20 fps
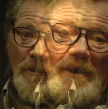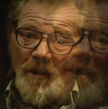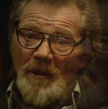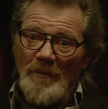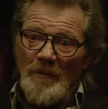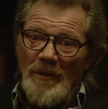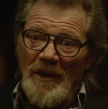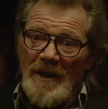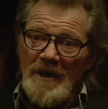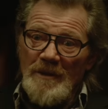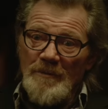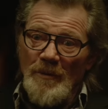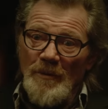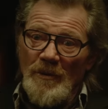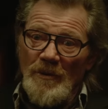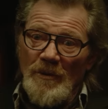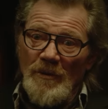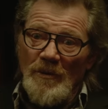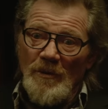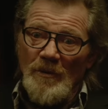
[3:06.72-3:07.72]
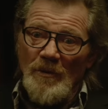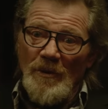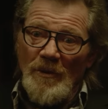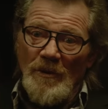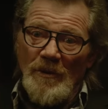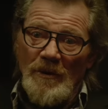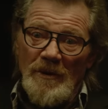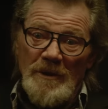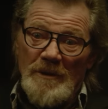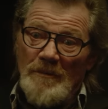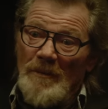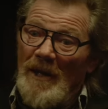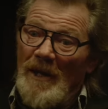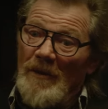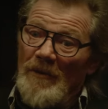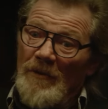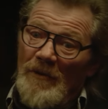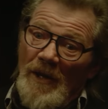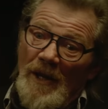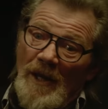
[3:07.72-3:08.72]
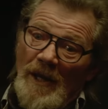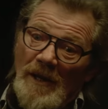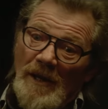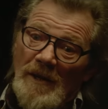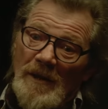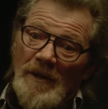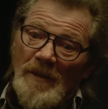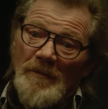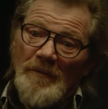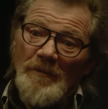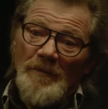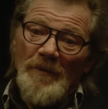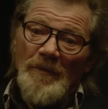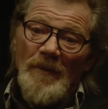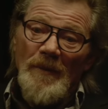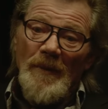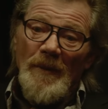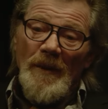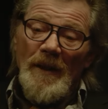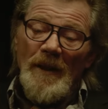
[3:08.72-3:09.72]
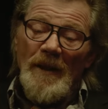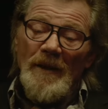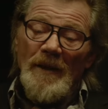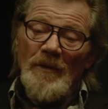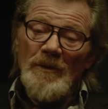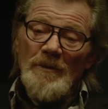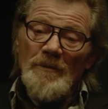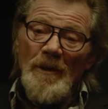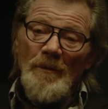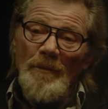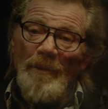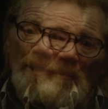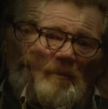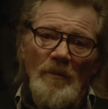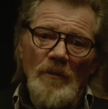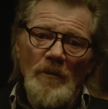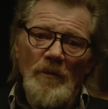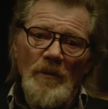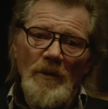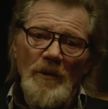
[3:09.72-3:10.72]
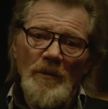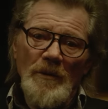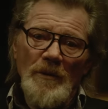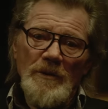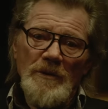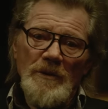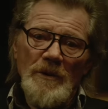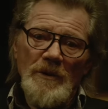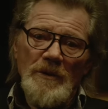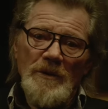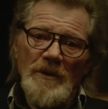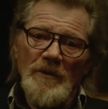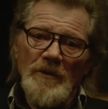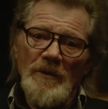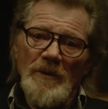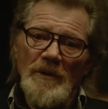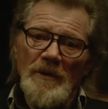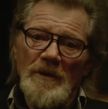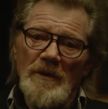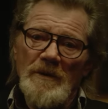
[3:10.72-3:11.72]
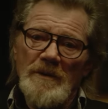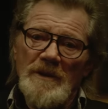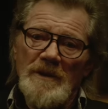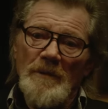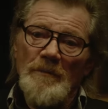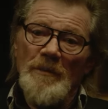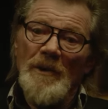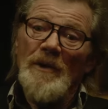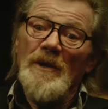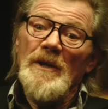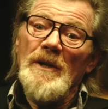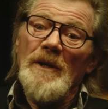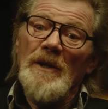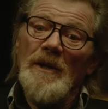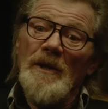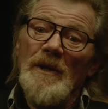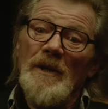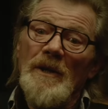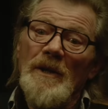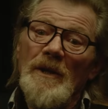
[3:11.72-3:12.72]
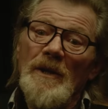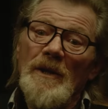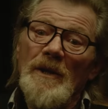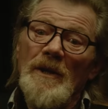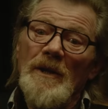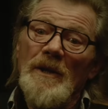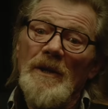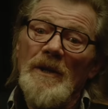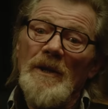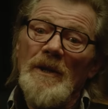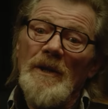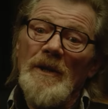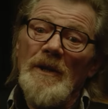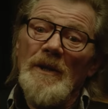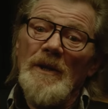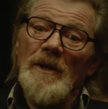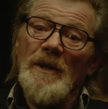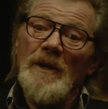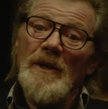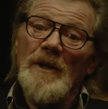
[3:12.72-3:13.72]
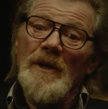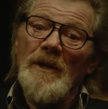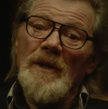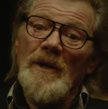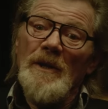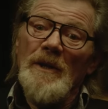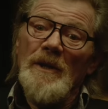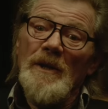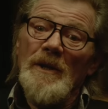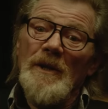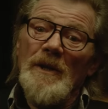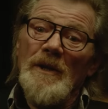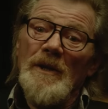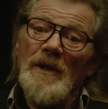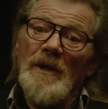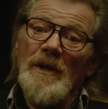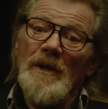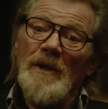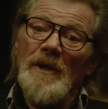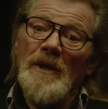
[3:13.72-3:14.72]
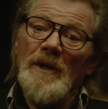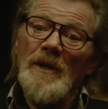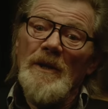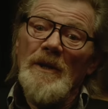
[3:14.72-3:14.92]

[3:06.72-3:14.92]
Howard says he named it Mr. Tusk, after the only authority figure he trusted, a janitor named Mr. Tuskegee. He says he's never had such a fulfilling friendship with anyone.